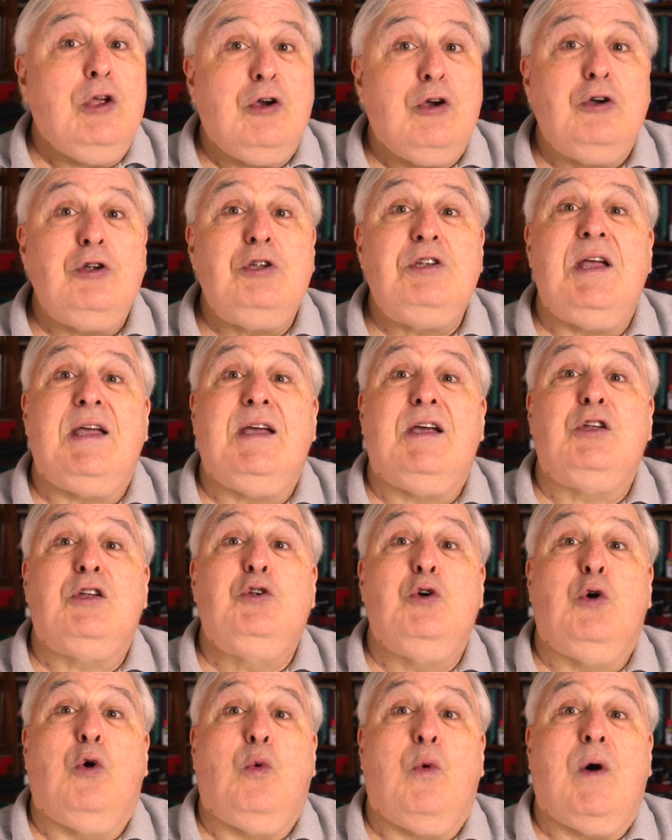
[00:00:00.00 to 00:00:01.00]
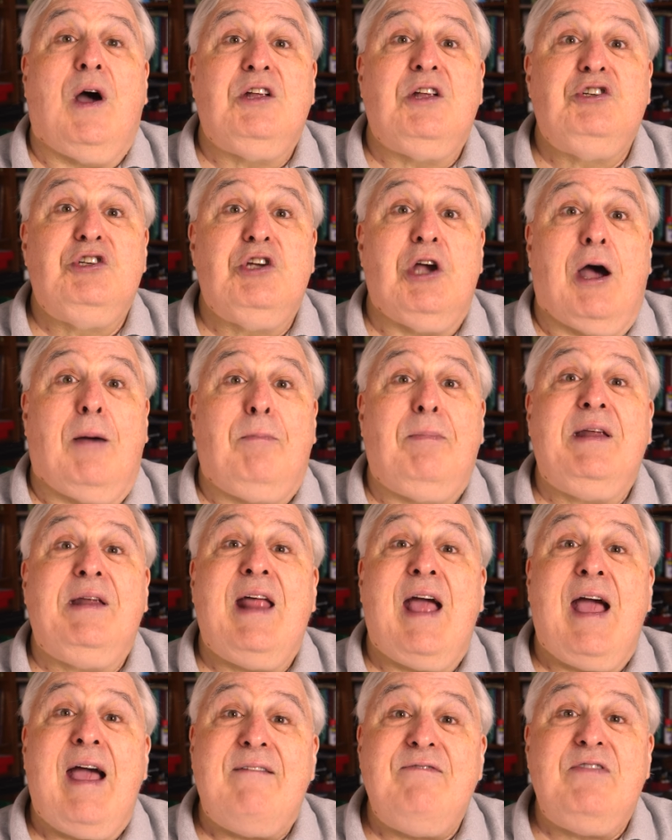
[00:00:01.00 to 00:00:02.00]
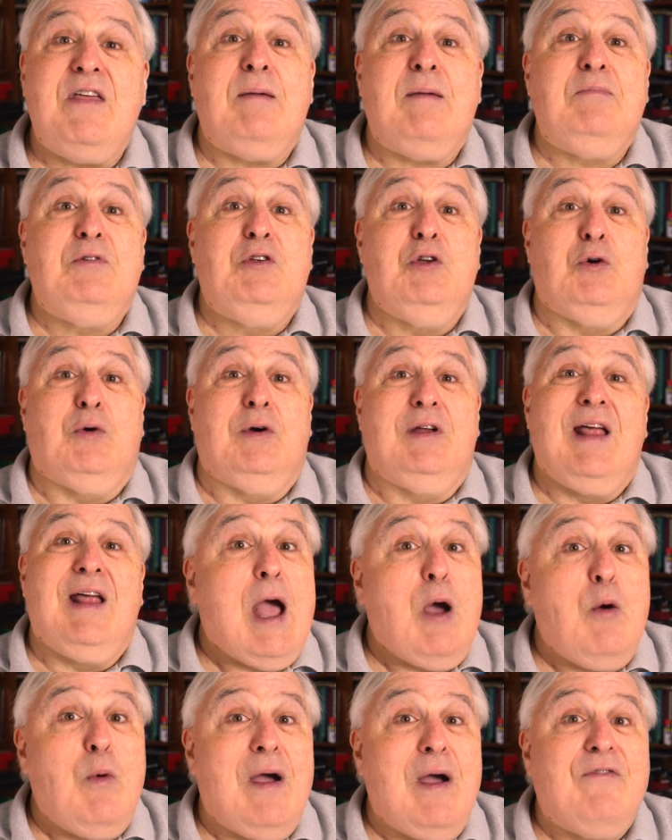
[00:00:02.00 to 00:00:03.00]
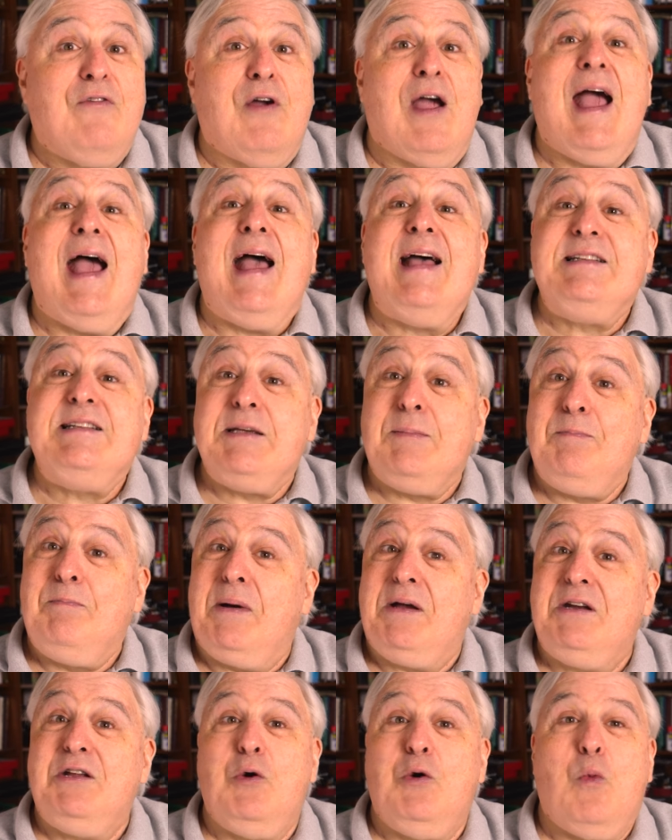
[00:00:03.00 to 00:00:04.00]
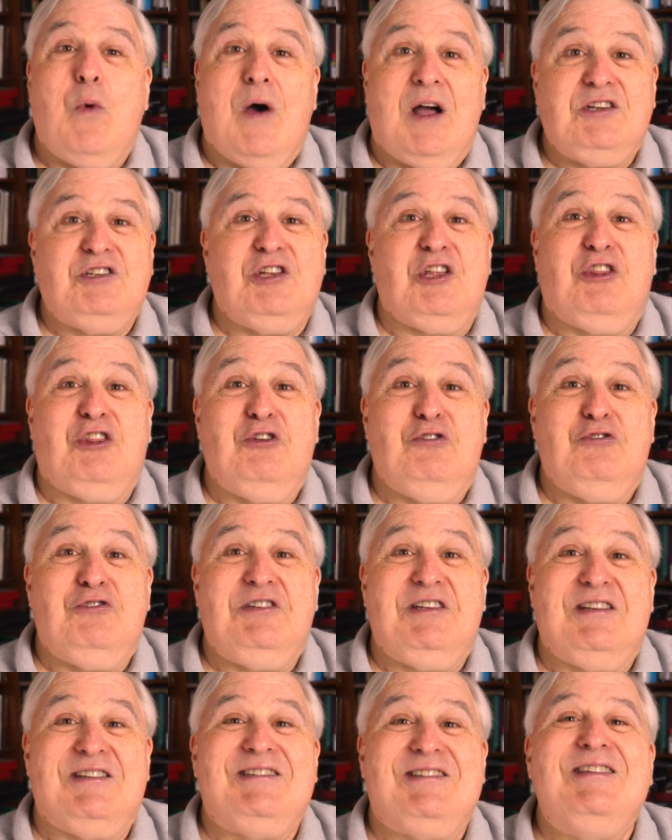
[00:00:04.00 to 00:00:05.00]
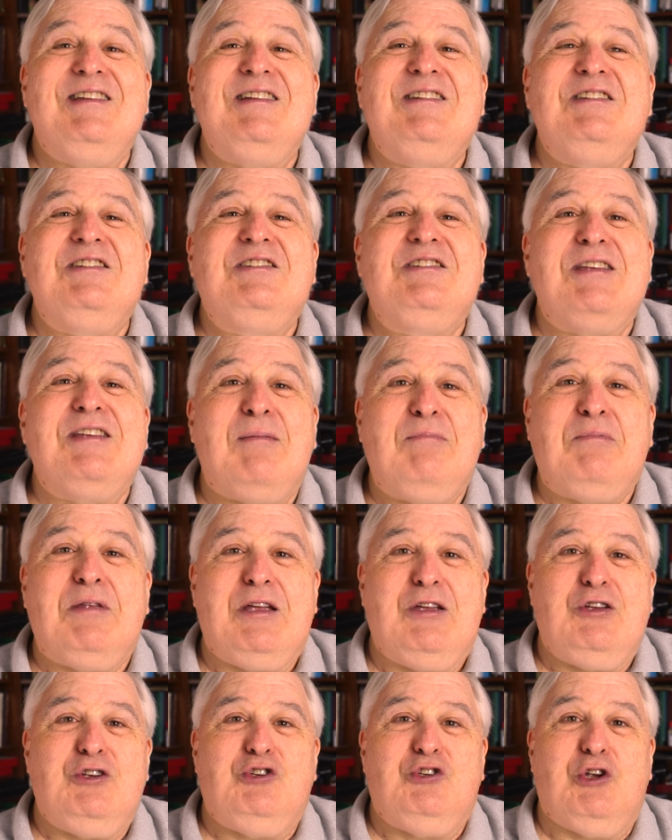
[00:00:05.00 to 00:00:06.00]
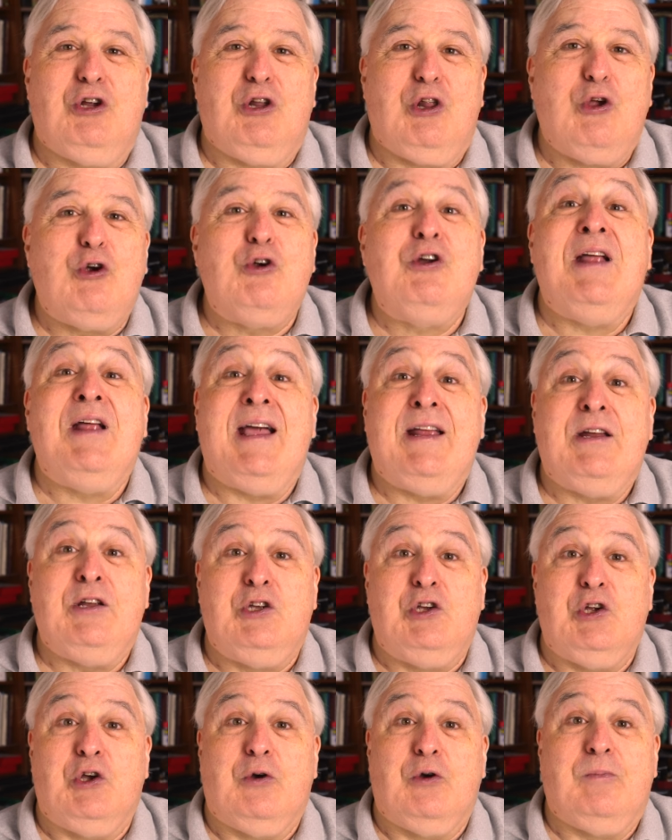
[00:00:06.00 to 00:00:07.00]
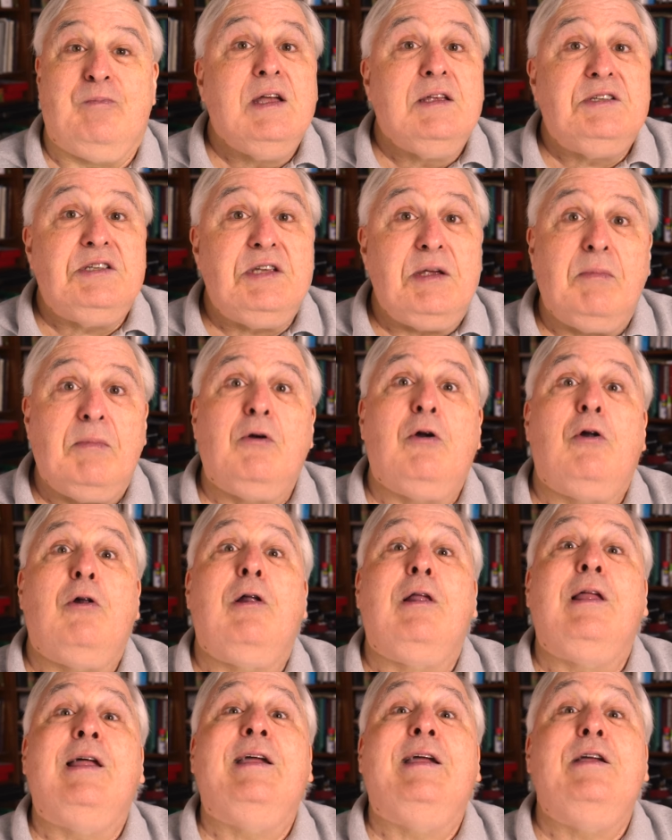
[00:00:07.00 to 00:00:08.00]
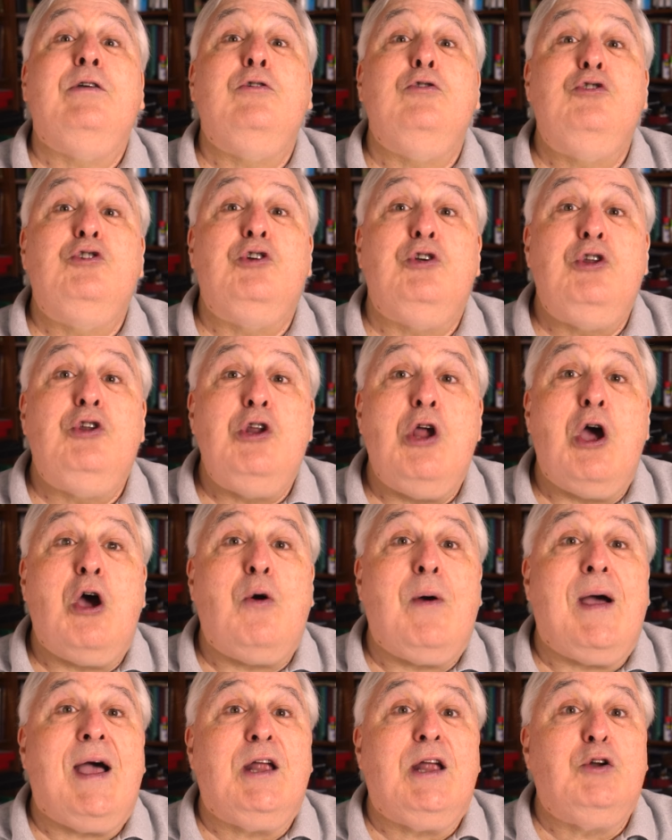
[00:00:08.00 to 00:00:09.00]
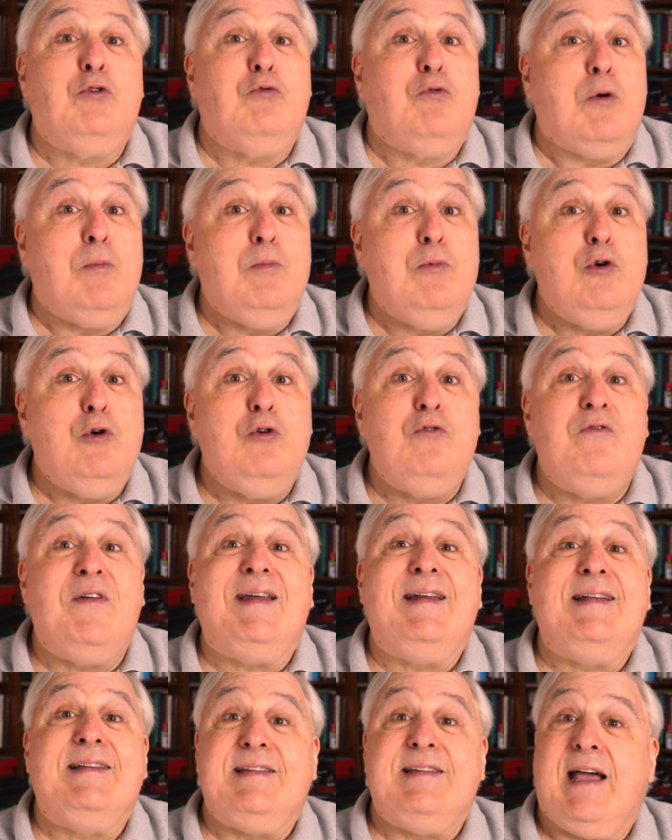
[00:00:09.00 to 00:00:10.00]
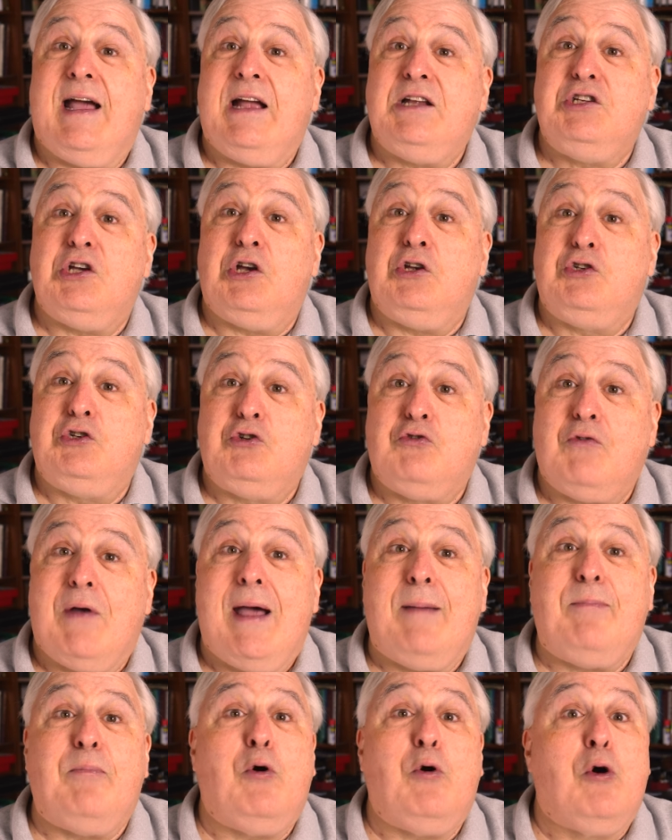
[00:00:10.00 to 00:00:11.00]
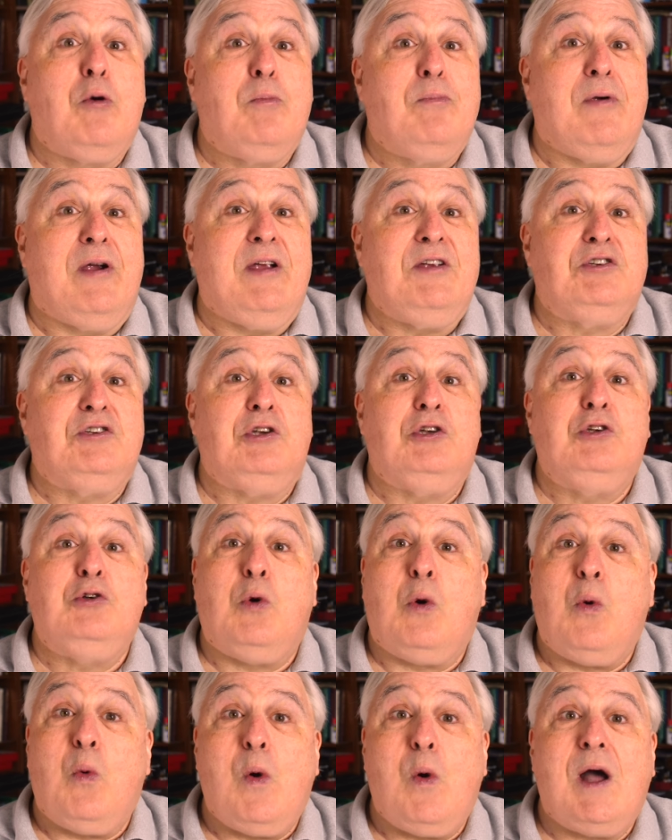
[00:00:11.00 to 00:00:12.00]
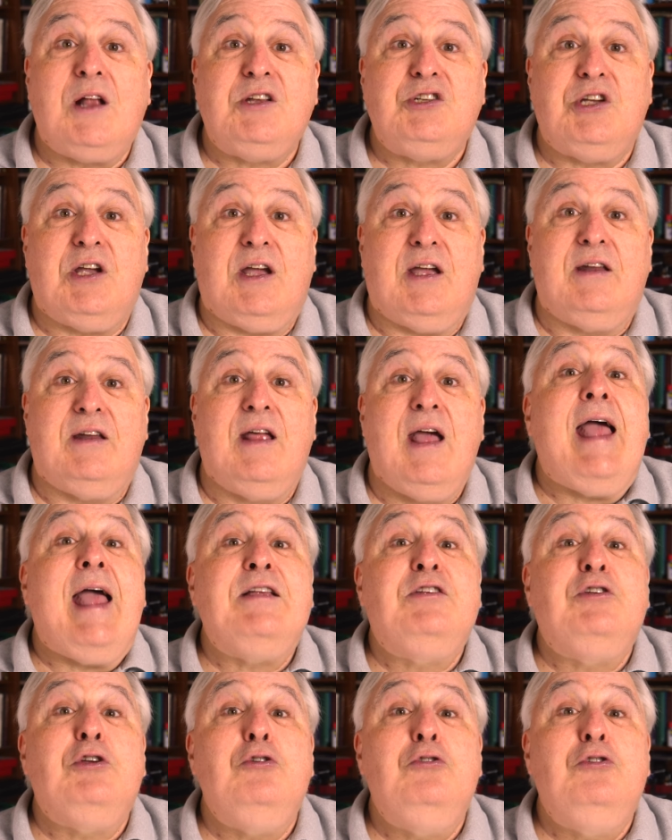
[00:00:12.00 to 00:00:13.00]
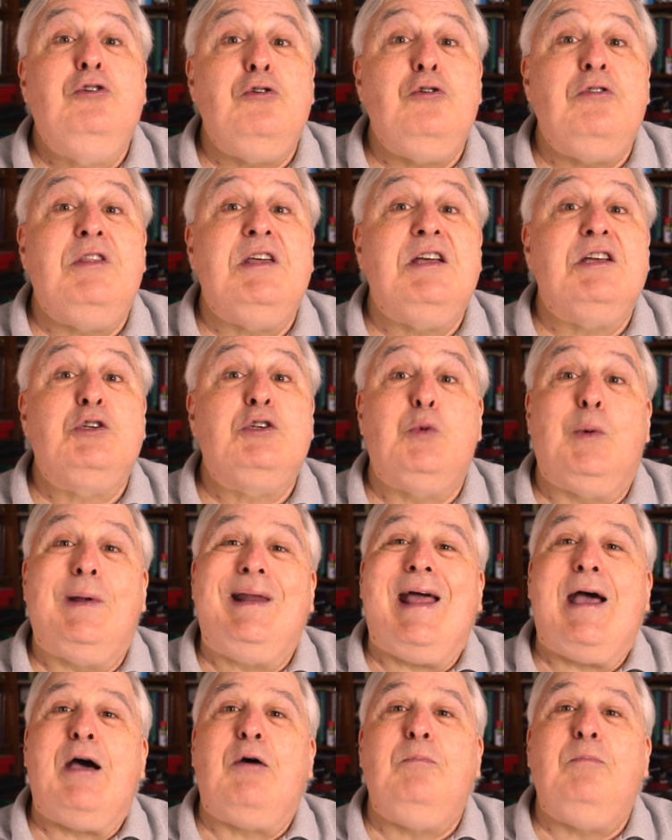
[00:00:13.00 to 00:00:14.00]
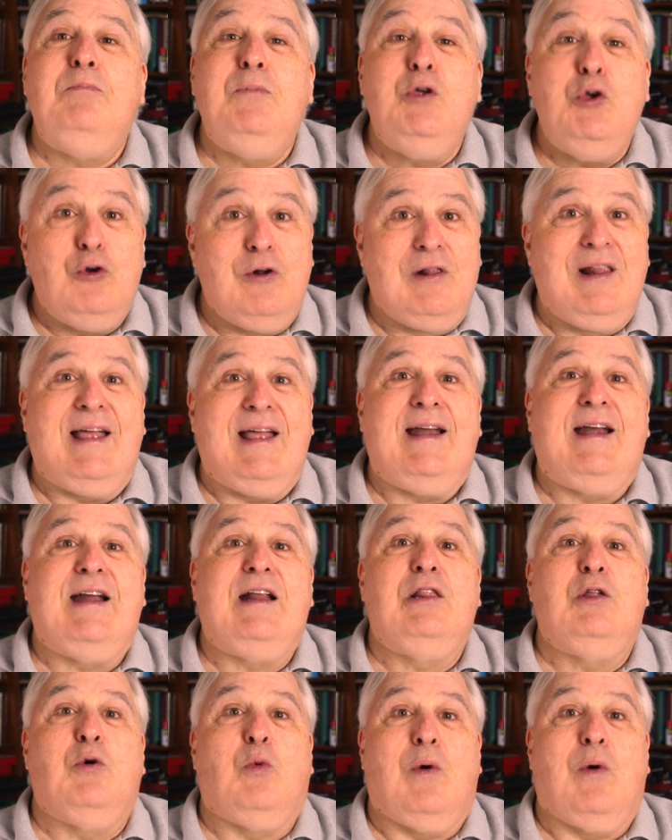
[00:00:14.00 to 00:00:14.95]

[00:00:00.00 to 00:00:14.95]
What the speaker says: You could take it to a watch shop and have them do it. However, as a budding watch enthusiast, this is something you should learn how to do. Similarly, you should know how to remove and attach a strap or bracelet to a watch head, and to do this without mutilating the